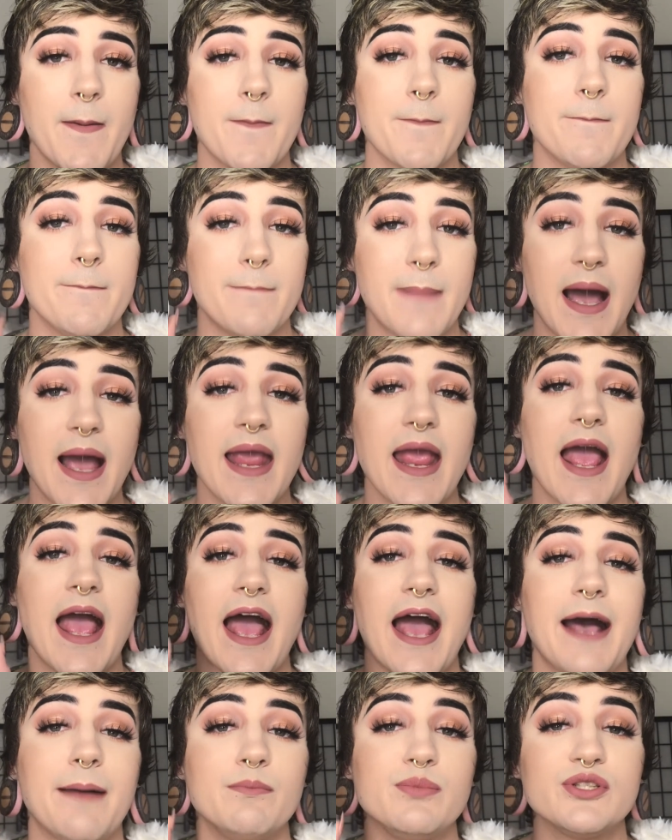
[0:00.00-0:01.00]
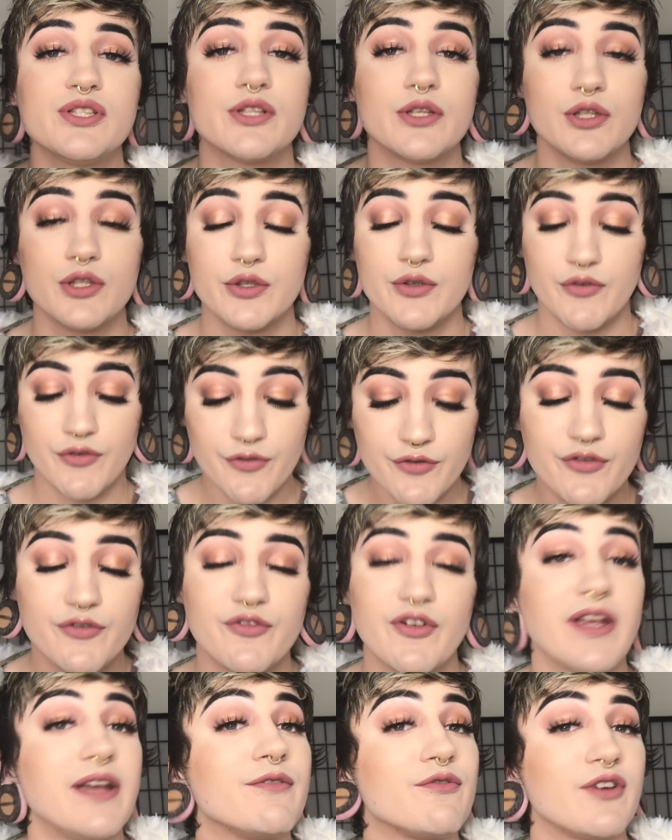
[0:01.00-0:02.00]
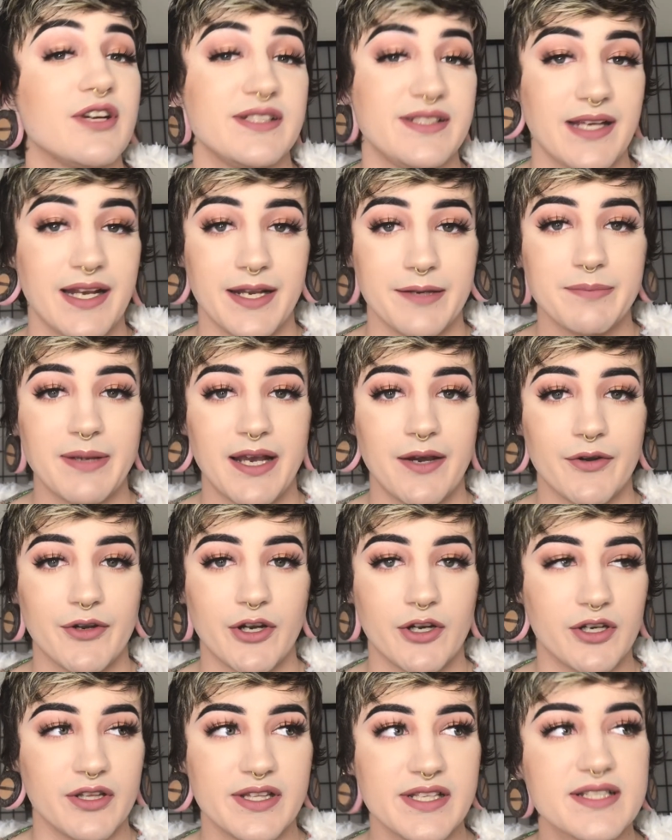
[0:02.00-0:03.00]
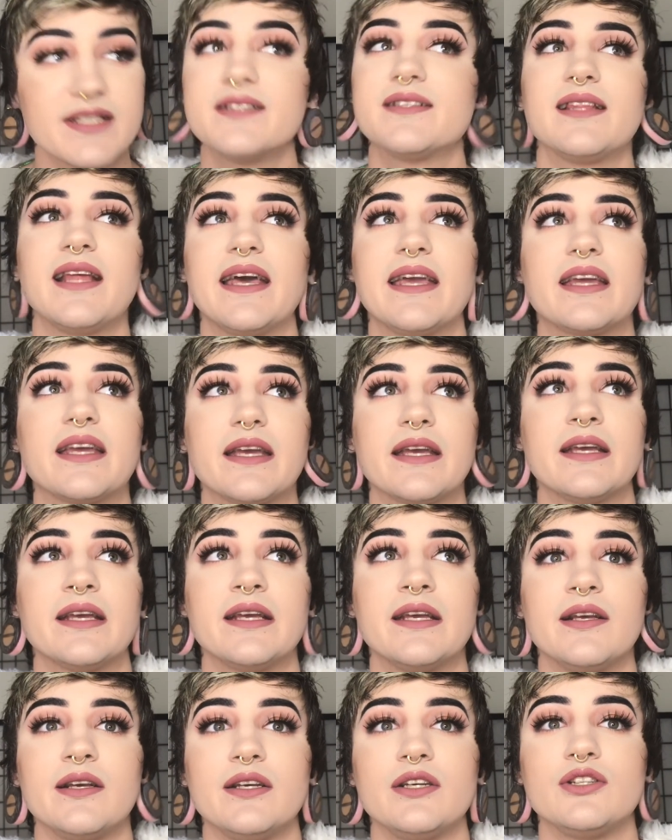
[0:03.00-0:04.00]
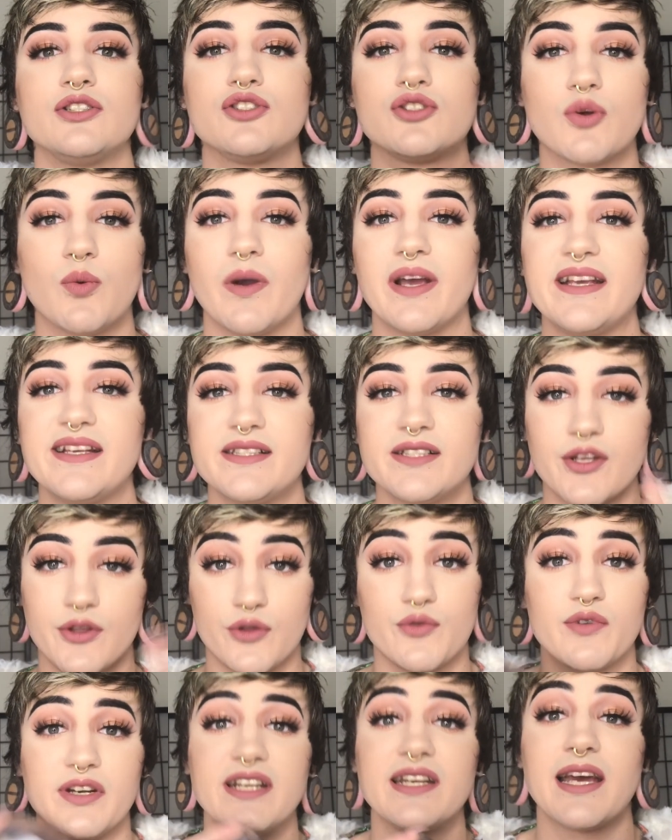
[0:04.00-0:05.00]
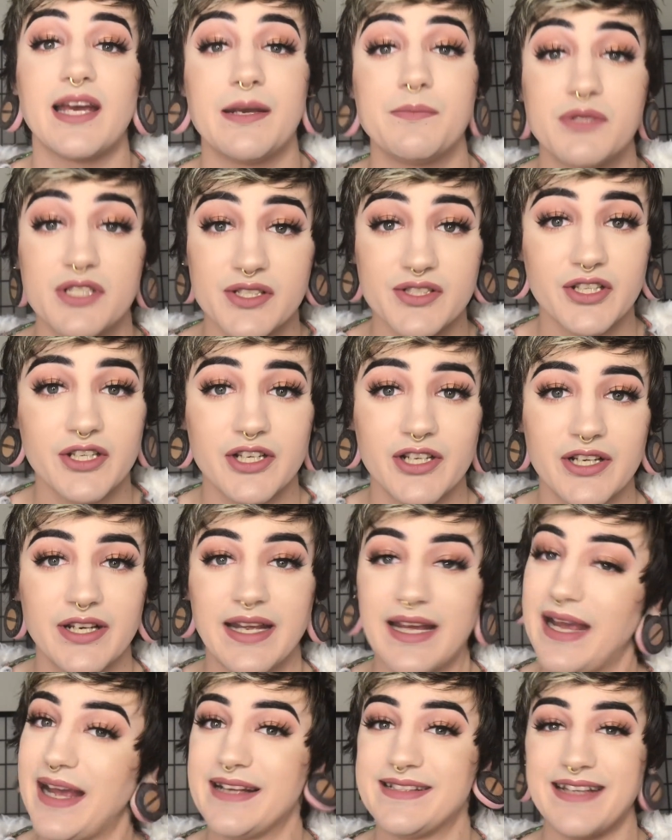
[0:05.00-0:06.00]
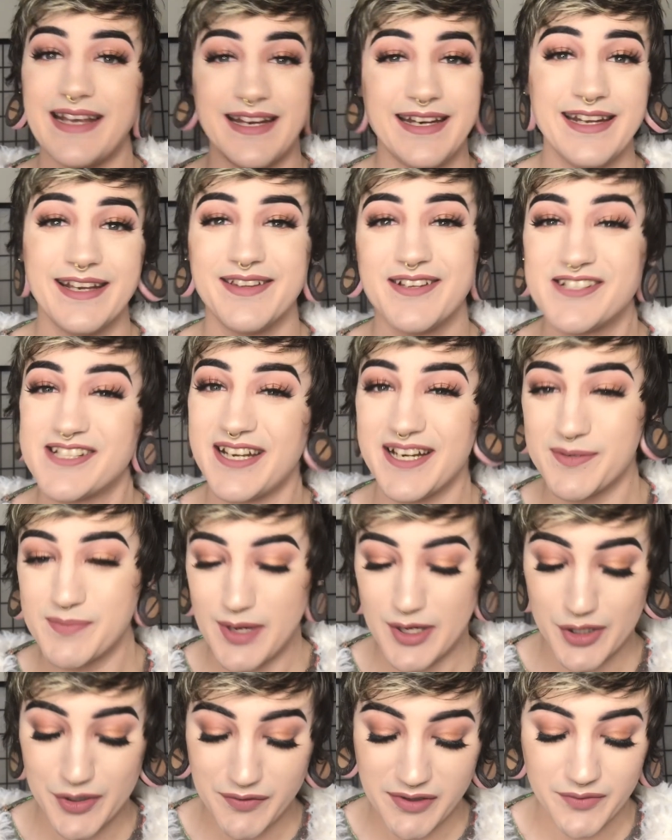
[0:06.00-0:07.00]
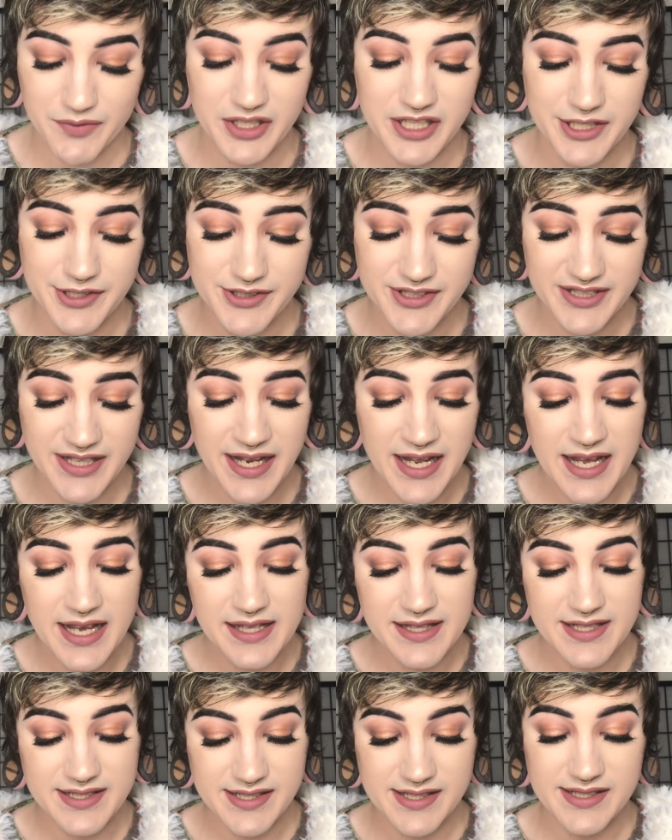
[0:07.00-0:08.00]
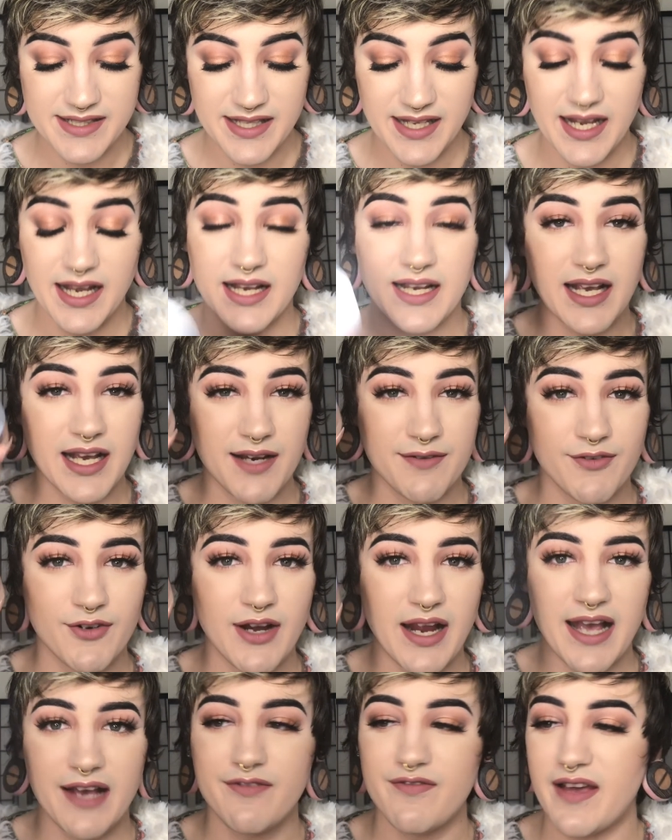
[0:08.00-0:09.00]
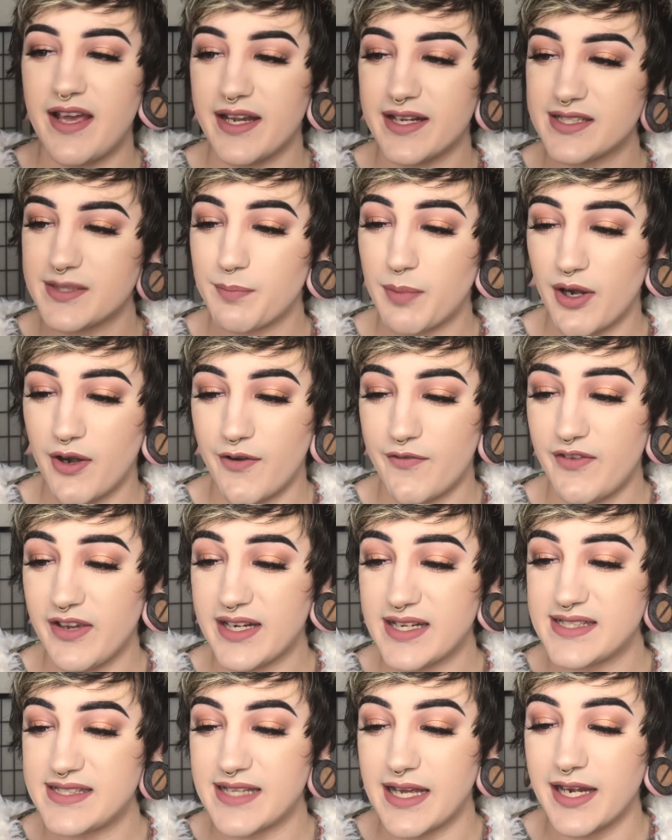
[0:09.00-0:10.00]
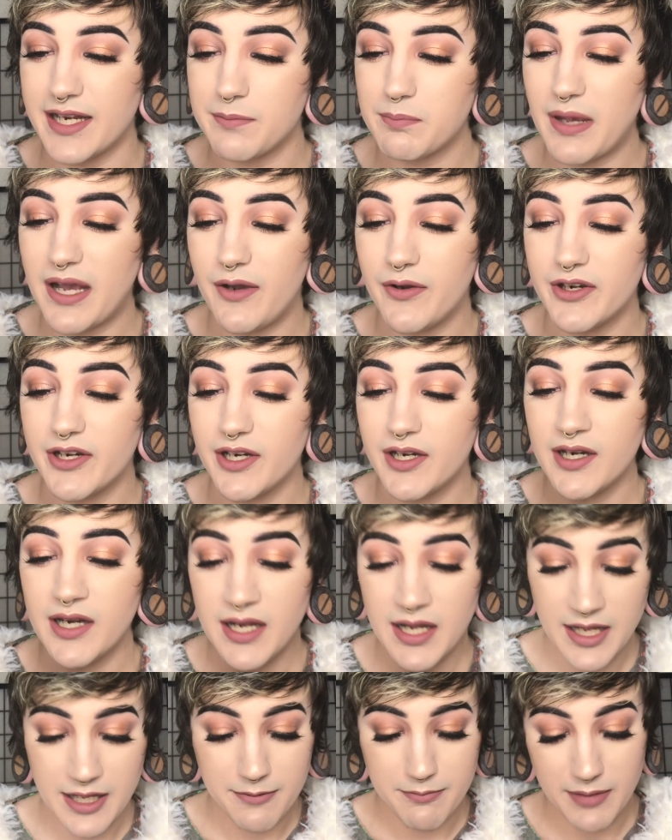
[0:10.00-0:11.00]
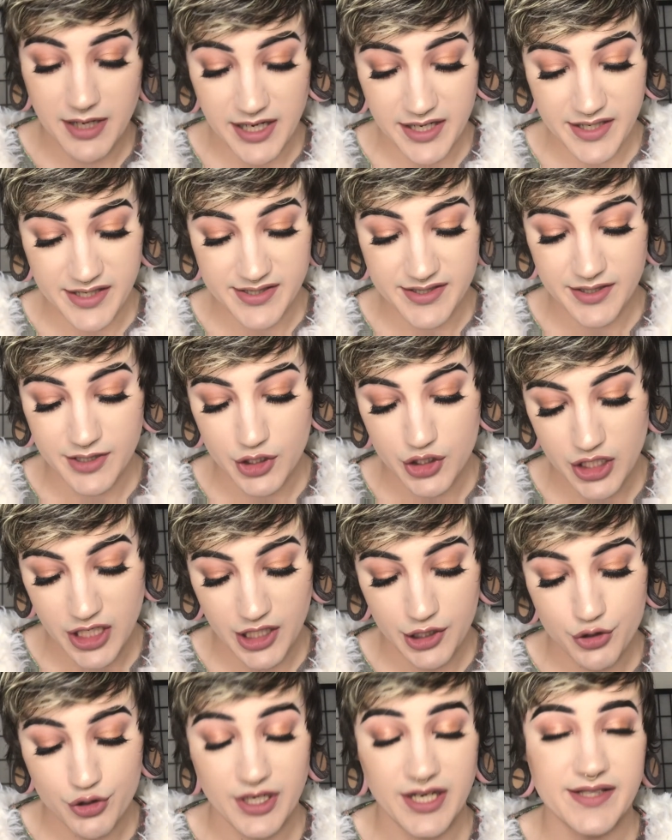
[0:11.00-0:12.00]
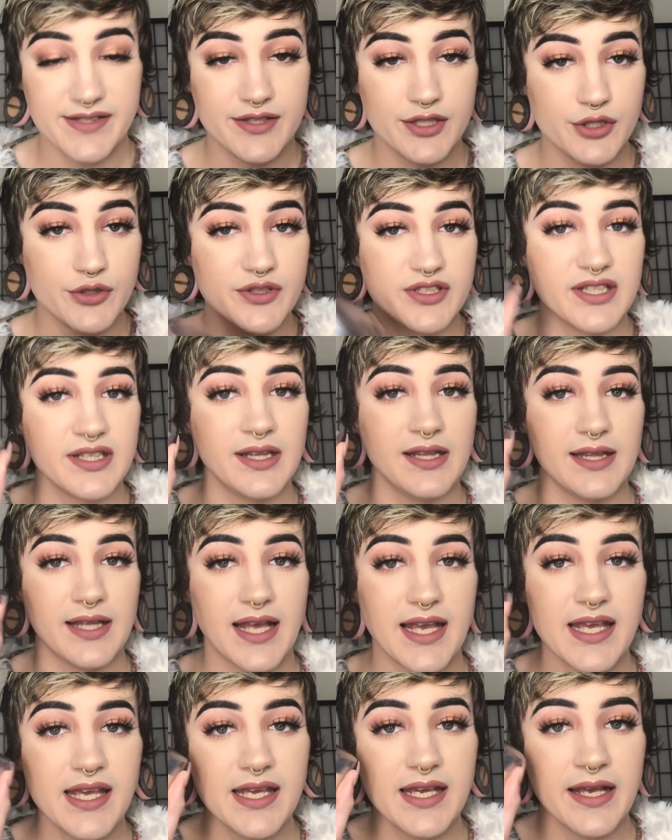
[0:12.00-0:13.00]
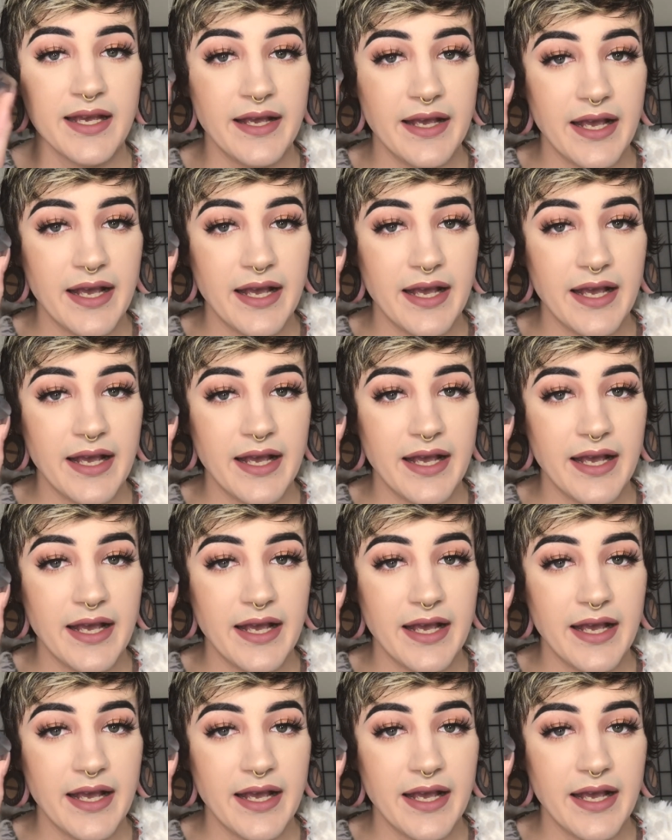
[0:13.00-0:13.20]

My absolute favorite setting powder, this is like twice to 3 times as good as any other setting powder I've ever used. This is the Cover FX Perfect Setting Powder. Mine is in the shade Translucent Light.